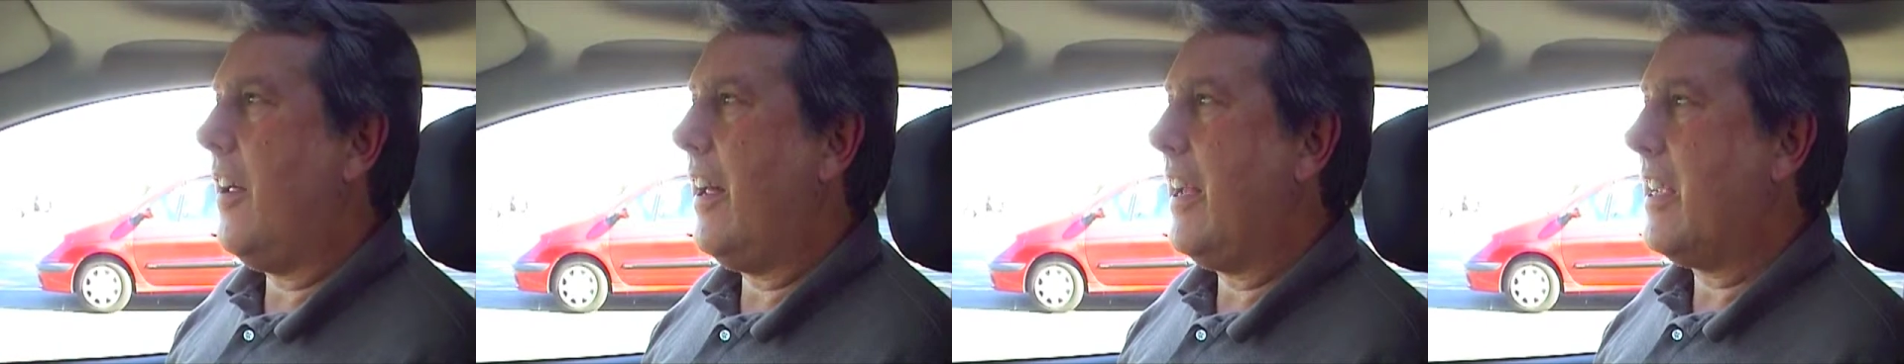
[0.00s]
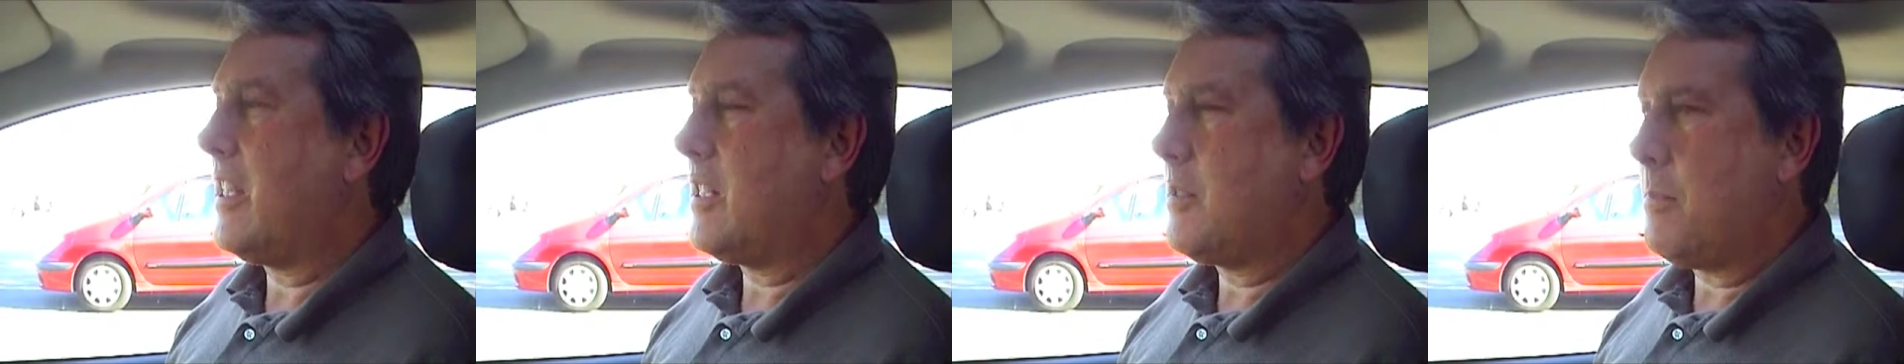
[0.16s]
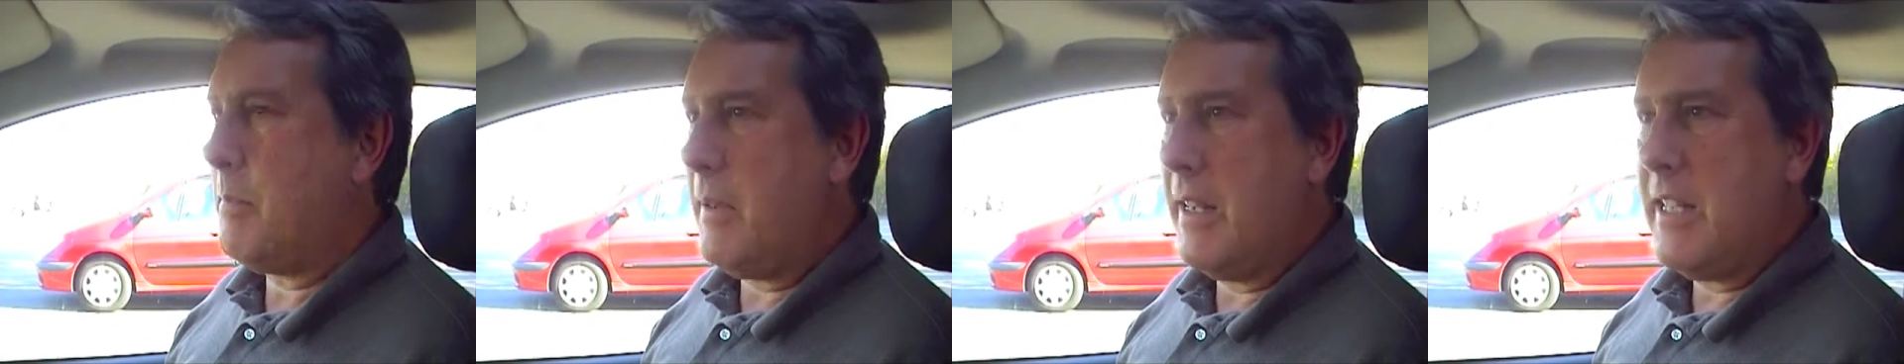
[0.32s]

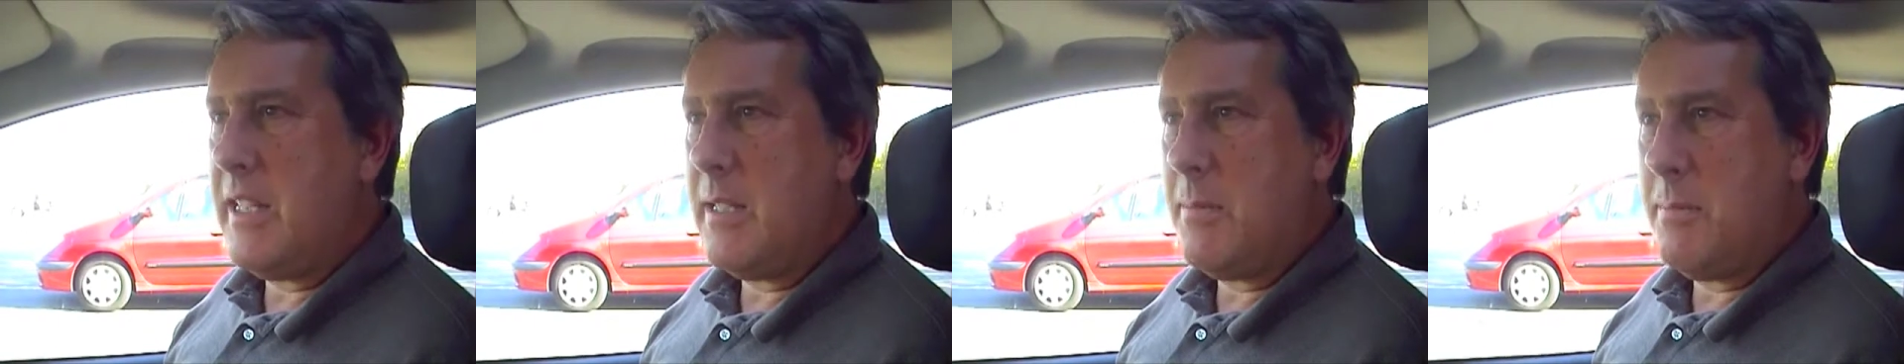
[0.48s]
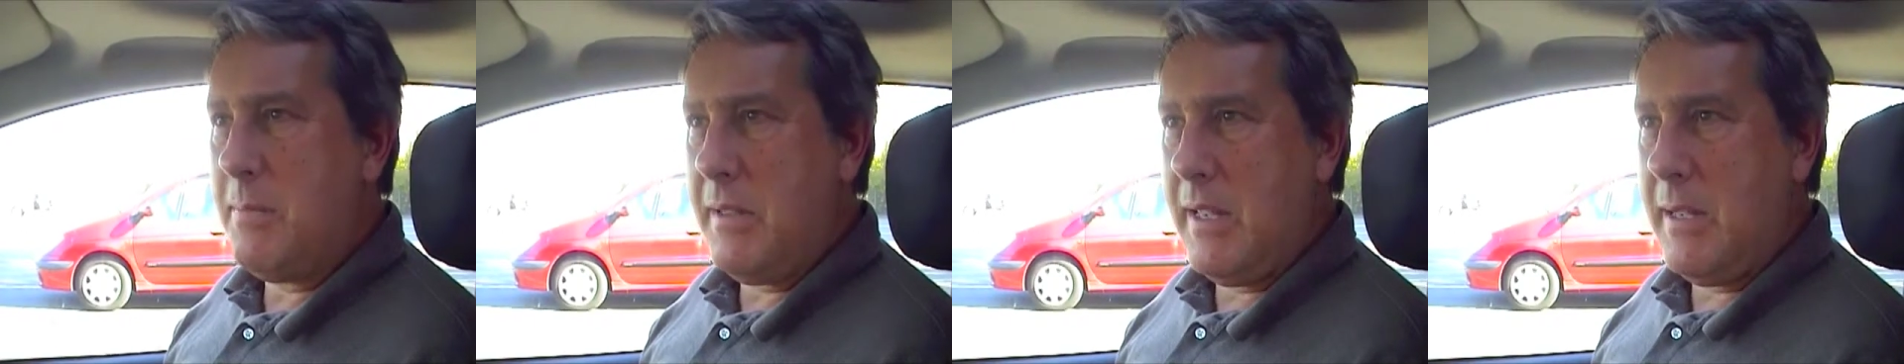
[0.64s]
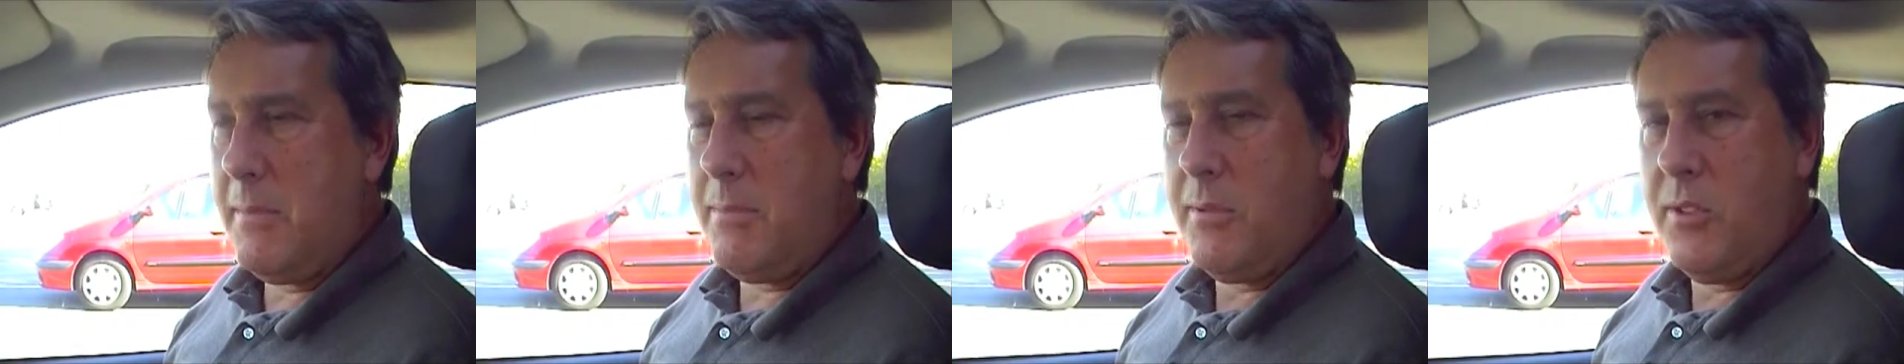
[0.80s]
explain
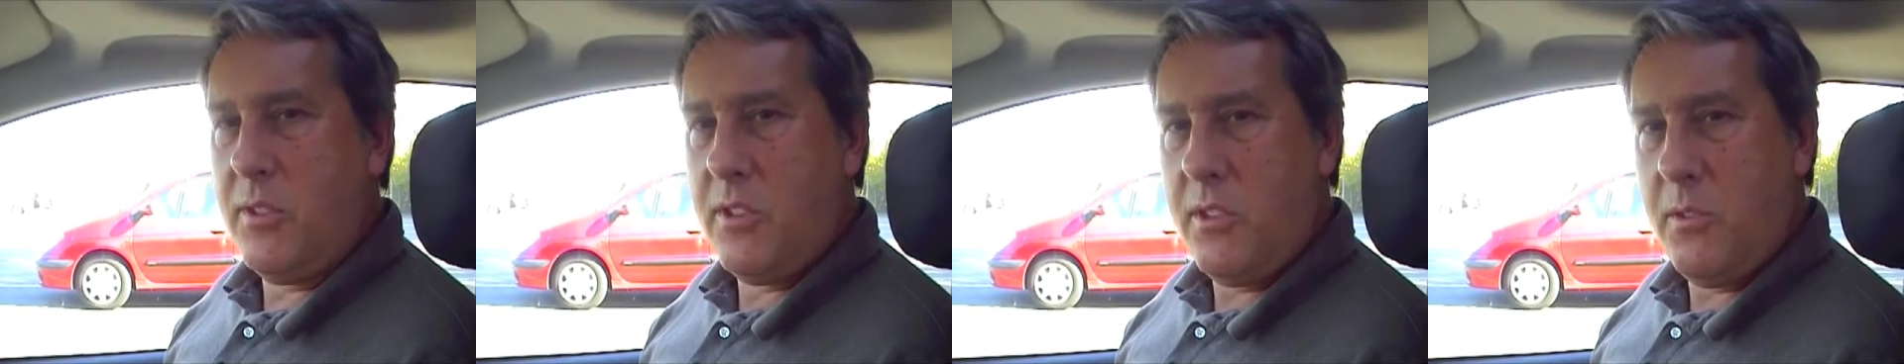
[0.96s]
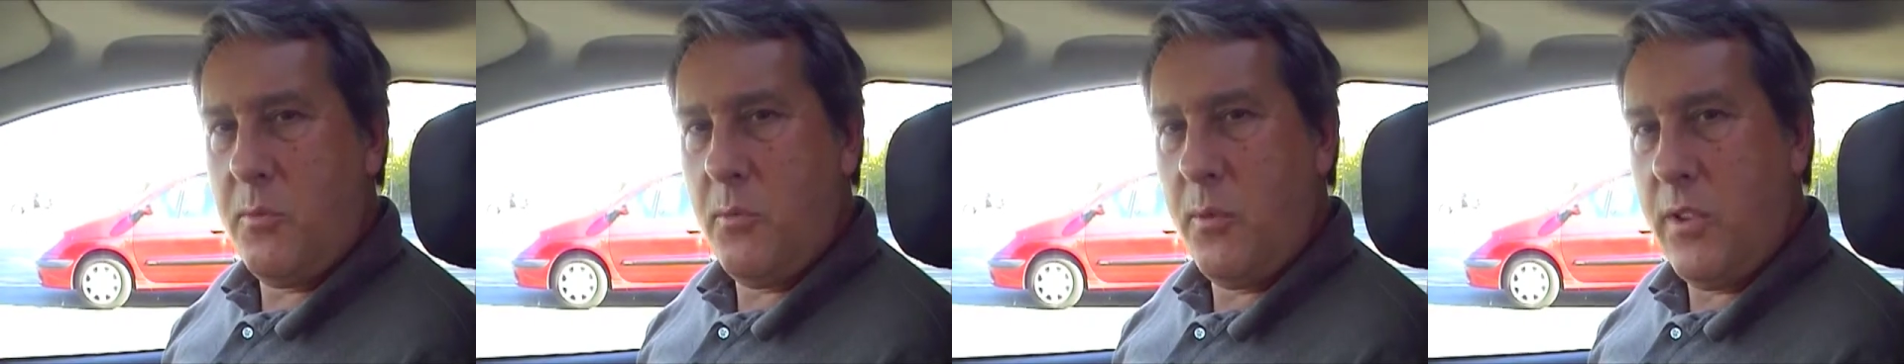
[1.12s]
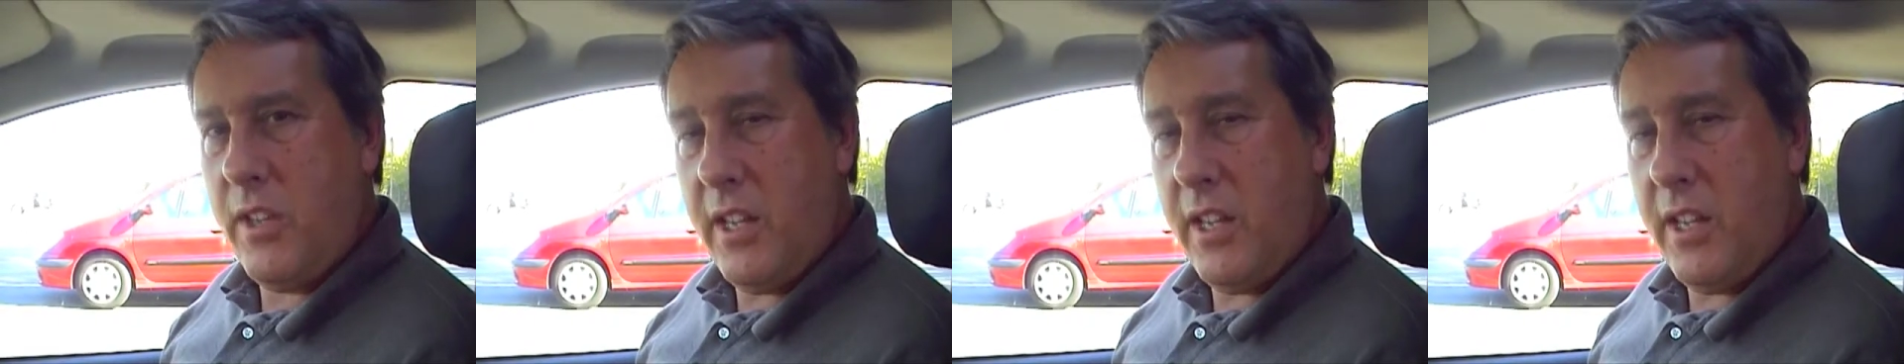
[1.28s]
to people that